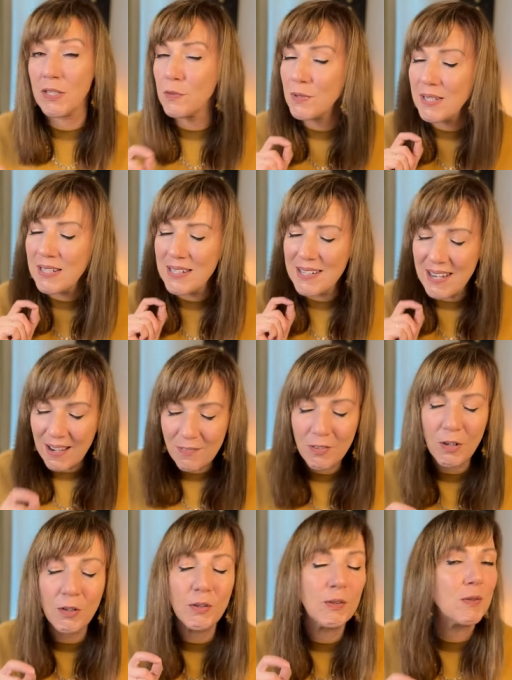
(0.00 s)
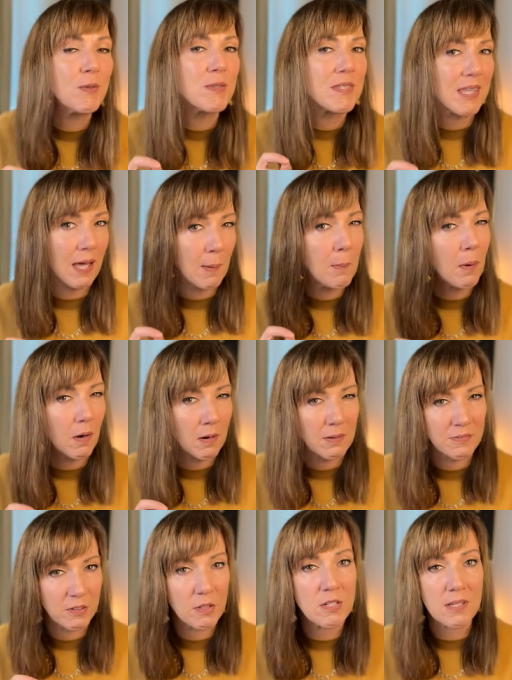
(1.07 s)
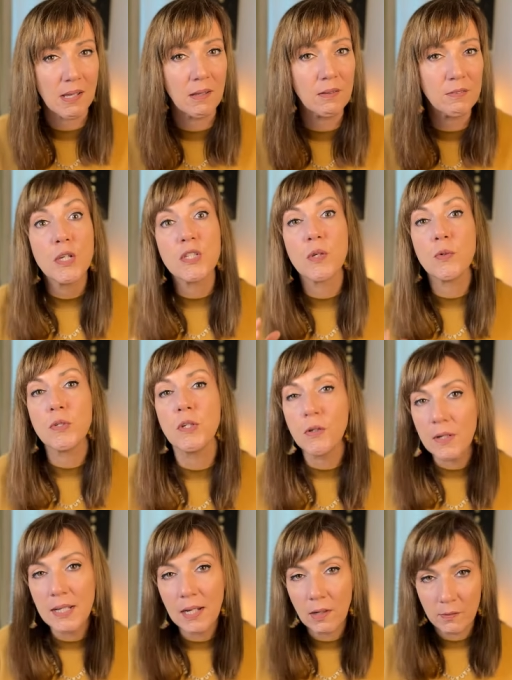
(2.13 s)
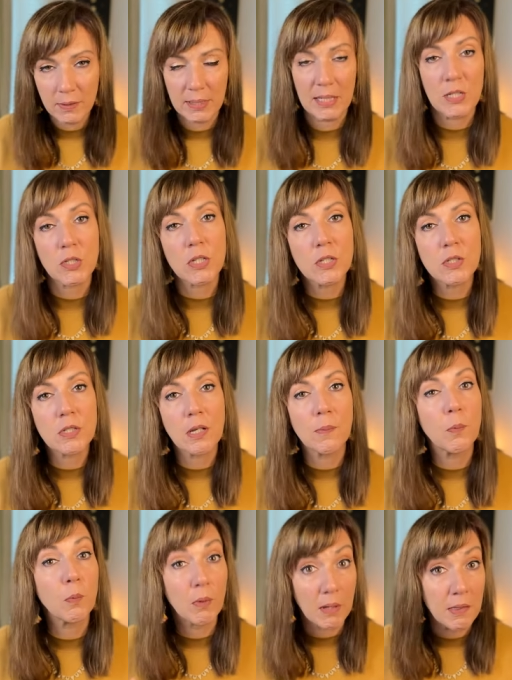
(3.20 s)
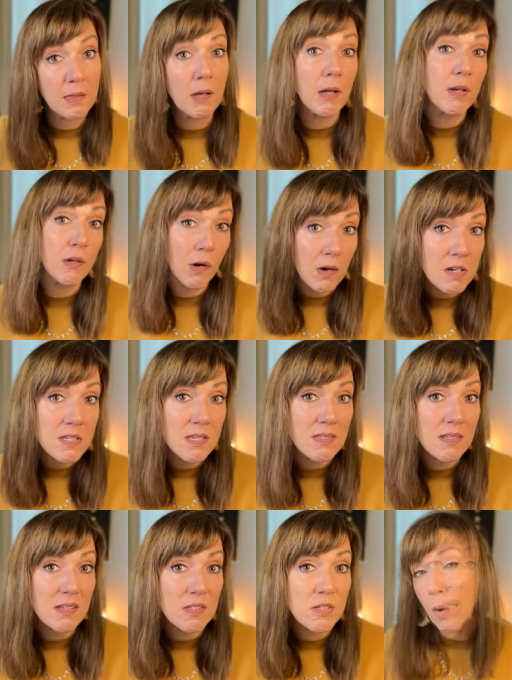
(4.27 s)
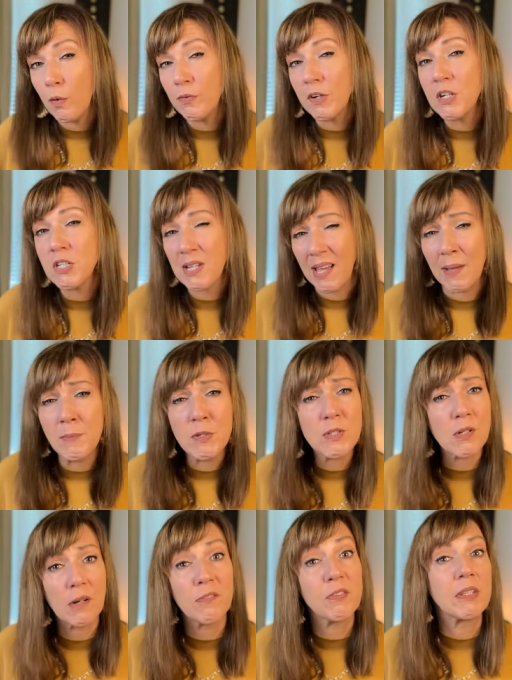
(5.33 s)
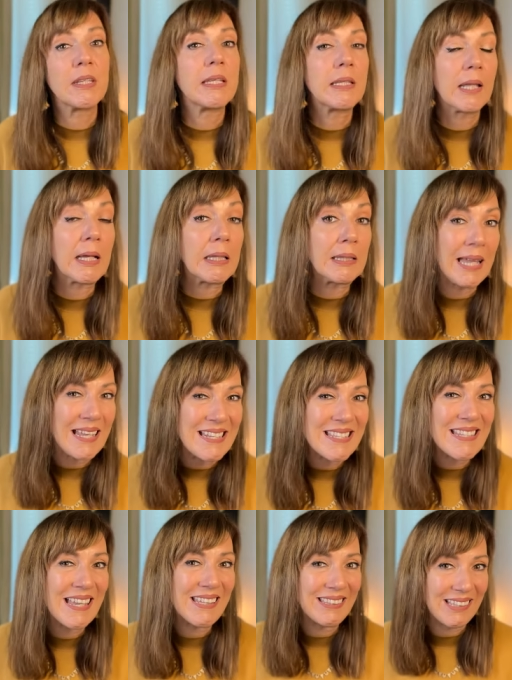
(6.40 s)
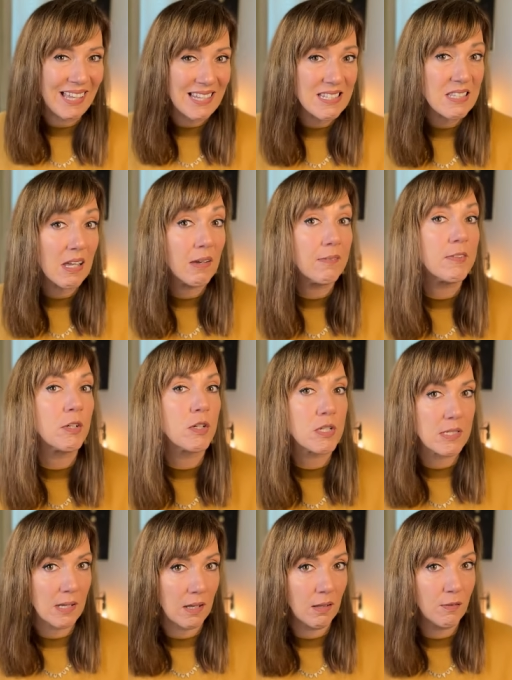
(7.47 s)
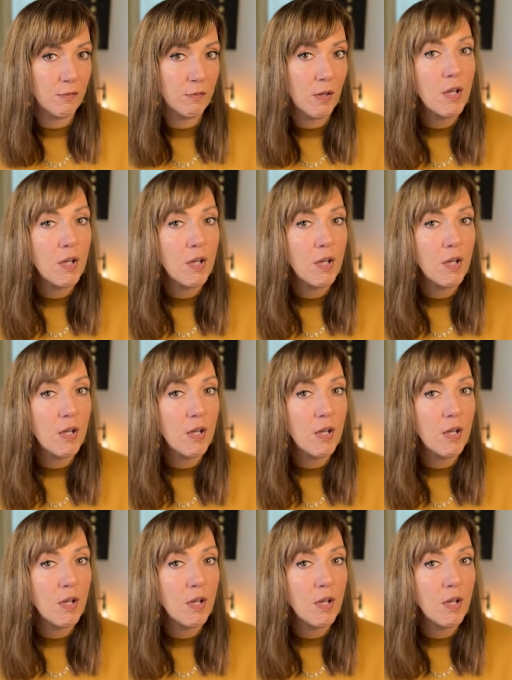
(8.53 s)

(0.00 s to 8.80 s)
You can never lose that part of yourself. So during a relationship with a narcissist, over time you start feeling like less and less of yourself.